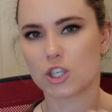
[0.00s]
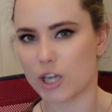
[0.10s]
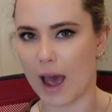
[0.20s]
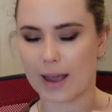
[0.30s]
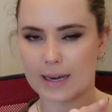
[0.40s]

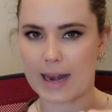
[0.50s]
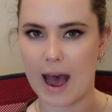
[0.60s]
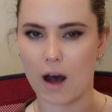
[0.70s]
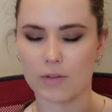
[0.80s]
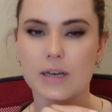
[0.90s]
check
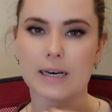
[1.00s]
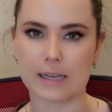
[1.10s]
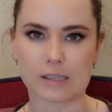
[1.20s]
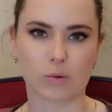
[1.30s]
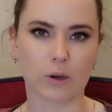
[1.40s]
now that it
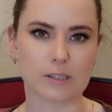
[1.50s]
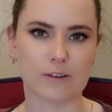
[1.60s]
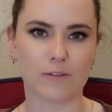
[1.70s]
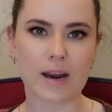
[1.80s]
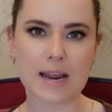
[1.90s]
is
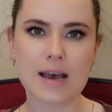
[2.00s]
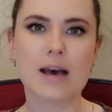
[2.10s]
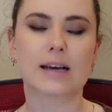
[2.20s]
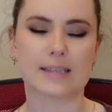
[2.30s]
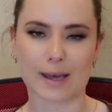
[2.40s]
royalty-free,
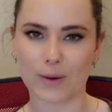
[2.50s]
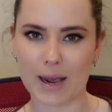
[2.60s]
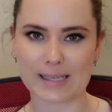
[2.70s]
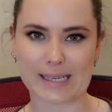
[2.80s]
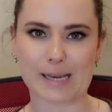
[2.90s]
because
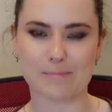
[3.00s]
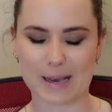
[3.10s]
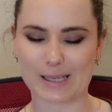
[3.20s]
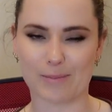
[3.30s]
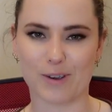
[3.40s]
otherwise it can
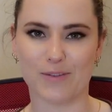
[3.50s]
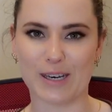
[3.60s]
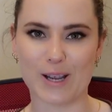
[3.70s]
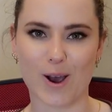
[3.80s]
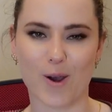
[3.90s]
mess up your
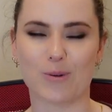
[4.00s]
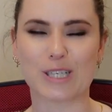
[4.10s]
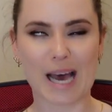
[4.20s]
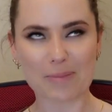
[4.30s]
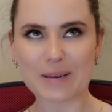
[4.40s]
video, which
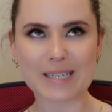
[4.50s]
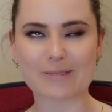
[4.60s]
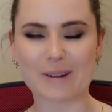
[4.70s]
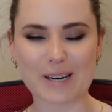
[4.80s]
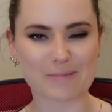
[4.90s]
happened to
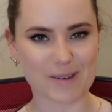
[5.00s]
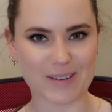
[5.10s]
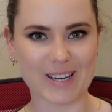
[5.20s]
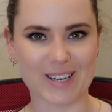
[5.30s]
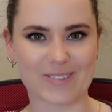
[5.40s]
one of my
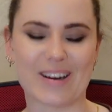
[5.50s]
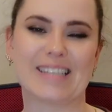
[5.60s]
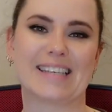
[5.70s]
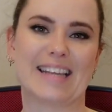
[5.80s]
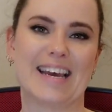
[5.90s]
videos
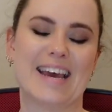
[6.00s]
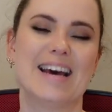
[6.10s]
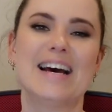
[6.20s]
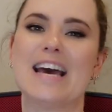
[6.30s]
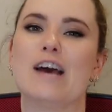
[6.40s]
recently
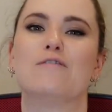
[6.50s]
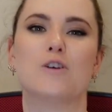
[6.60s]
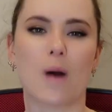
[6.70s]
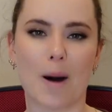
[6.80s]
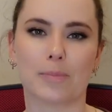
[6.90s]
if
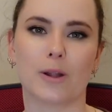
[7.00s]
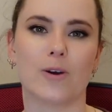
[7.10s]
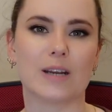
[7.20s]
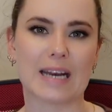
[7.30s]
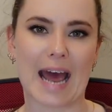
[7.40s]
you
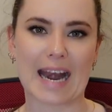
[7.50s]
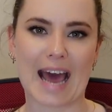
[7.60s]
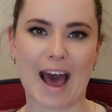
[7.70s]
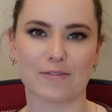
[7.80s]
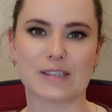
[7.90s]
upload it and
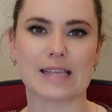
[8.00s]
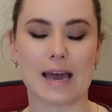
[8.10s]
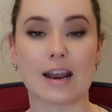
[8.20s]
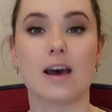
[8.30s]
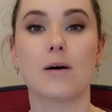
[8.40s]
have to
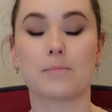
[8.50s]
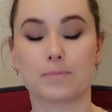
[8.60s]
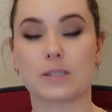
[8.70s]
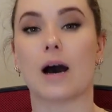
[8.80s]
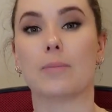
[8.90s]
then
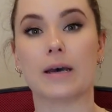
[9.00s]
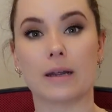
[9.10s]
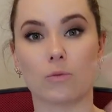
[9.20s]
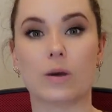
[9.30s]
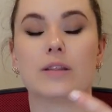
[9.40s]
dub
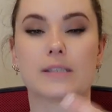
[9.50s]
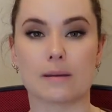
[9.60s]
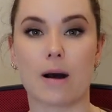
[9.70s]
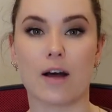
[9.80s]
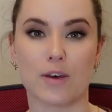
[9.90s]
it with
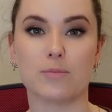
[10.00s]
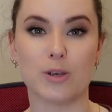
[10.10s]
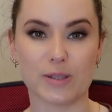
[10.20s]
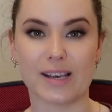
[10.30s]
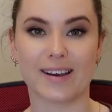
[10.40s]
some other
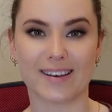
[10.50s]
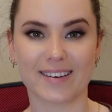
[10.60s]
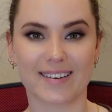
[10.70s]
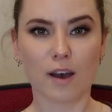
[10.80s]
music.